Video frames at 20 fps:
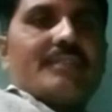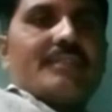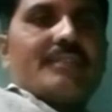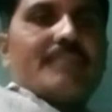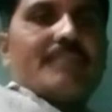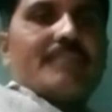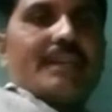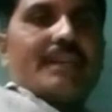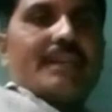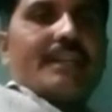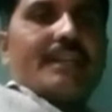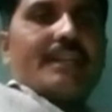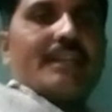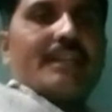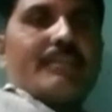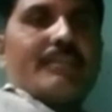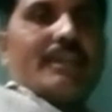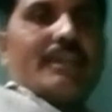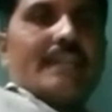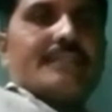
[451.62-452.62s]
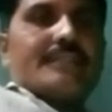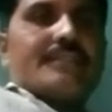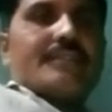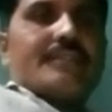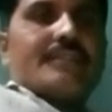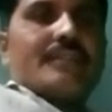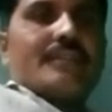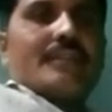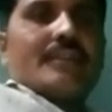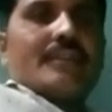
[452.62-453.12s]
by double X
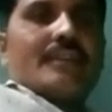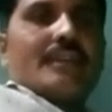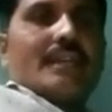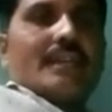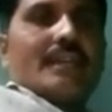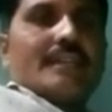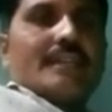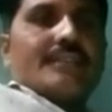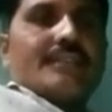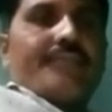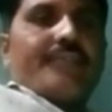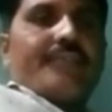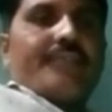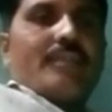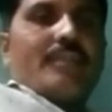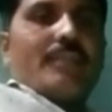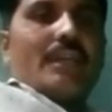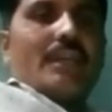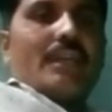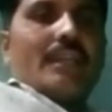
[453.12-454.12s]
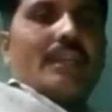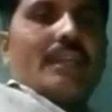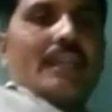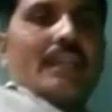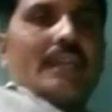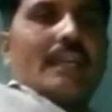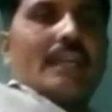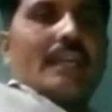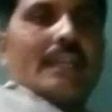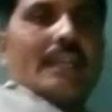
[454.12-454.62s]
as a female
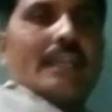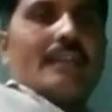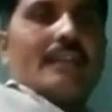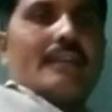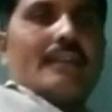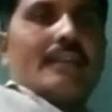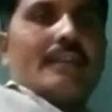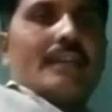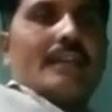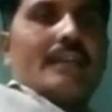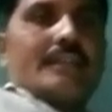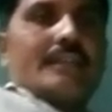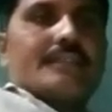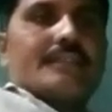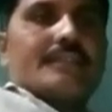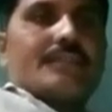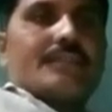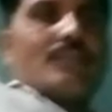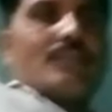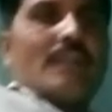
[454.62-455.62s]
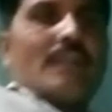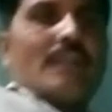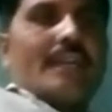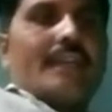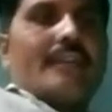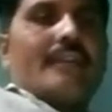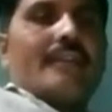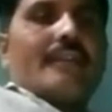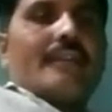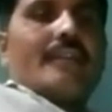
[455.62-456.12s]
and XY
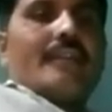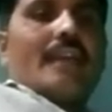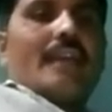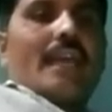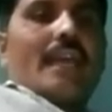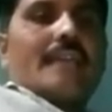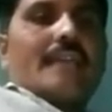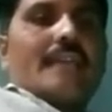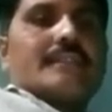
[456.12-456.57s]
as